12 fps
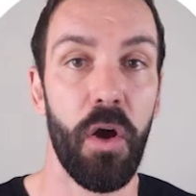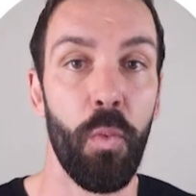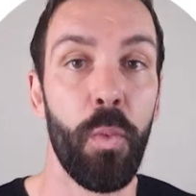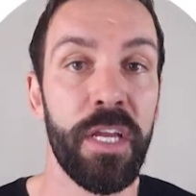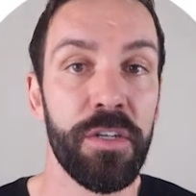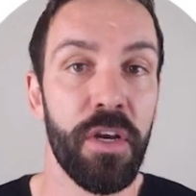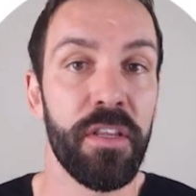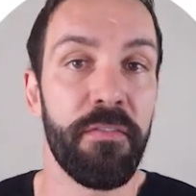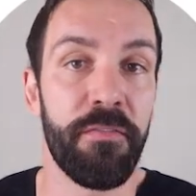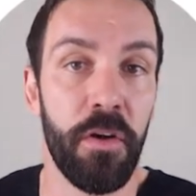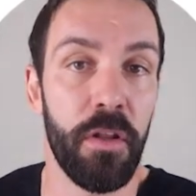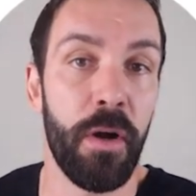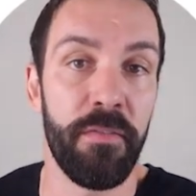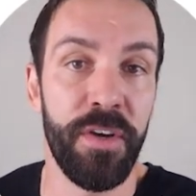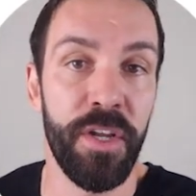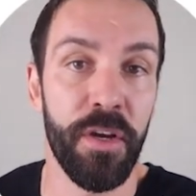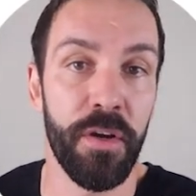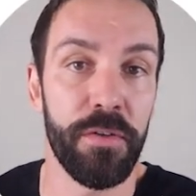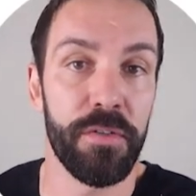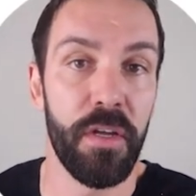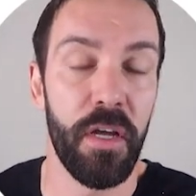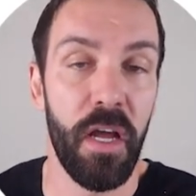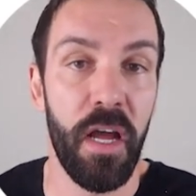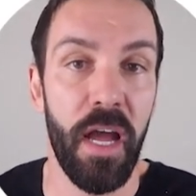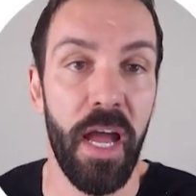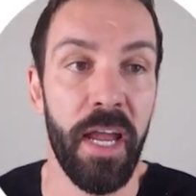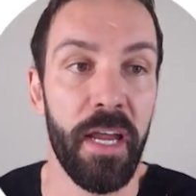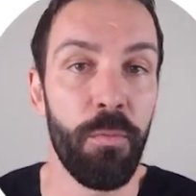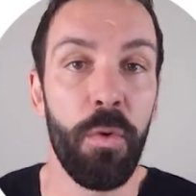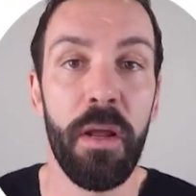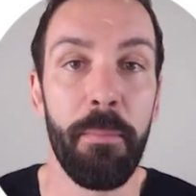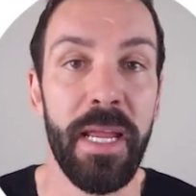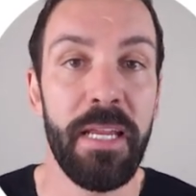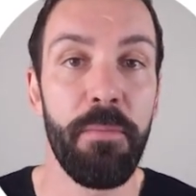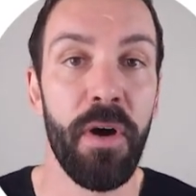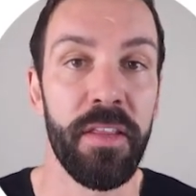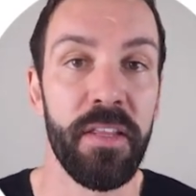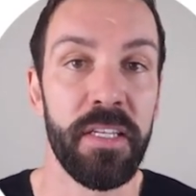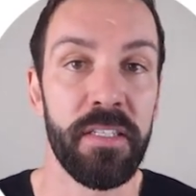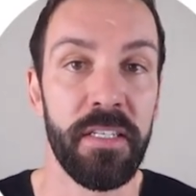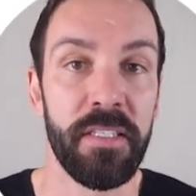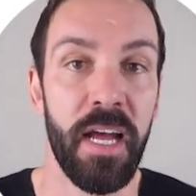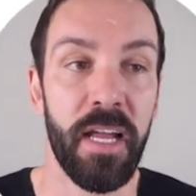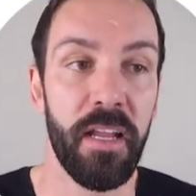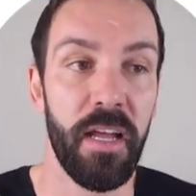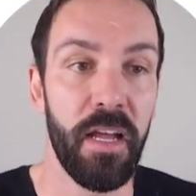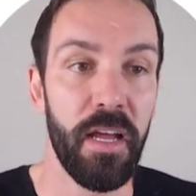We can show them follow-up videos. And what I mean by this is that